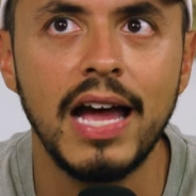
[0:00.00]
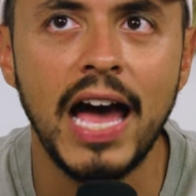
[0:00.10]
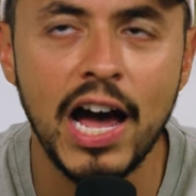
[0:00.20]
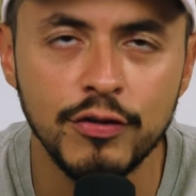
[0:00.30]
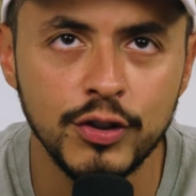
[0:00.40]

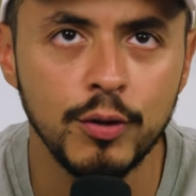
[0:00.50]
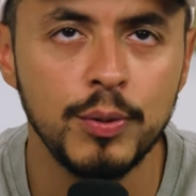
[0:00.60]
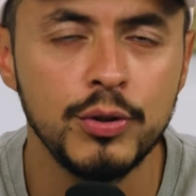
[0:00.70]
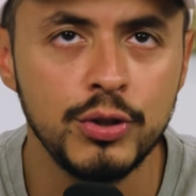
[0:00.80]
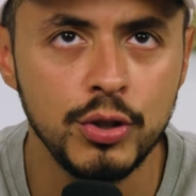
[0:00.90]
after
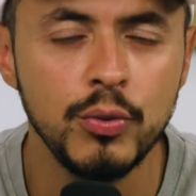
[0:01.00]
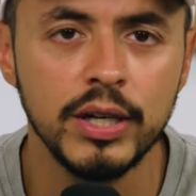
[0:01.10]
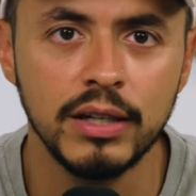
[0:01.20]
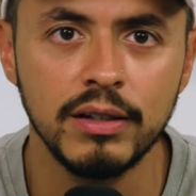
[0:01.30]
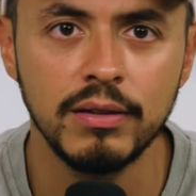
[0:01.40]

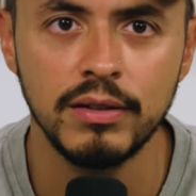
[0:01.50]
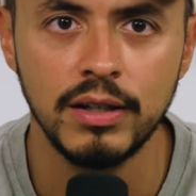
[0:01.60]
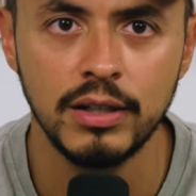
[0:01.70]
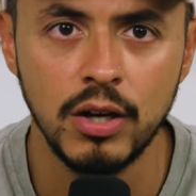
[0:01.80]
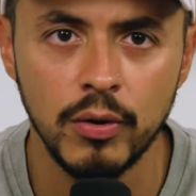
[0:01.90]
pursuing
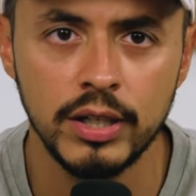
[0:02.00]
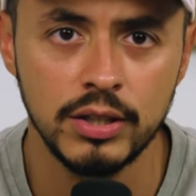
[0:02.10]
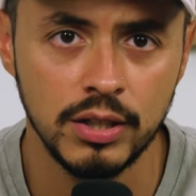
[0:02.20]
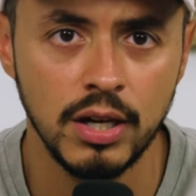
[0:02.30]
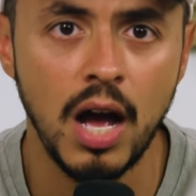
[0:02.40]
and going
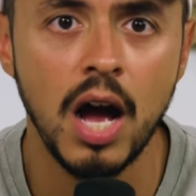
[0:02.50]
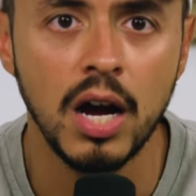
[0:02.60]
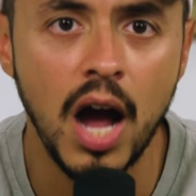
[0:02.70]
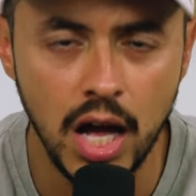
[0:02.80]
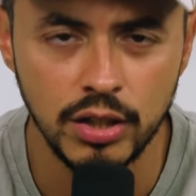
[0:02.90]
into
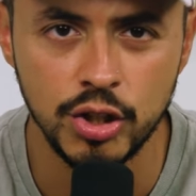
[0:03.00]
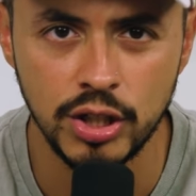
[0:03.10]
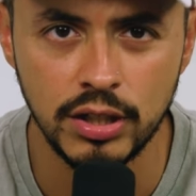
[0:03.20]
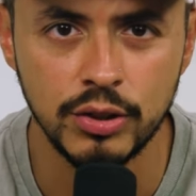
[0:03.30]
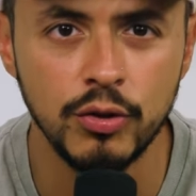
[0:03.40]

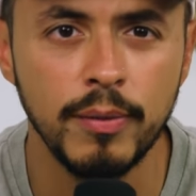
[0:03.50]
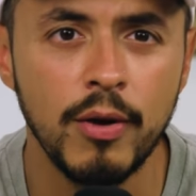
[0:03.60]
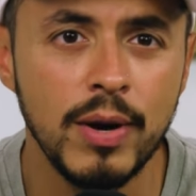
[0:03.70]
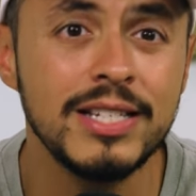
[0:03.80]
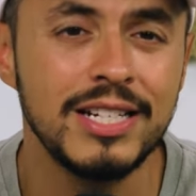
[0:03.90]
oncology and doing
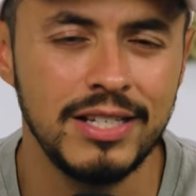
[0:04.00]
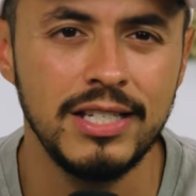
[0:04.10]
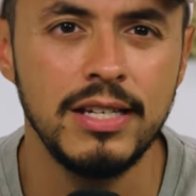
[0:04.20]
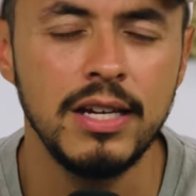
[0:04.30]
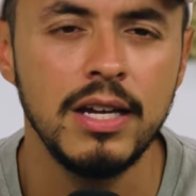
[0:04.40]
my
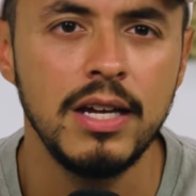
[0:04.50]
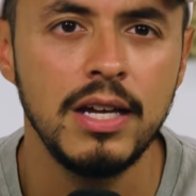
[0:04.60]
residency,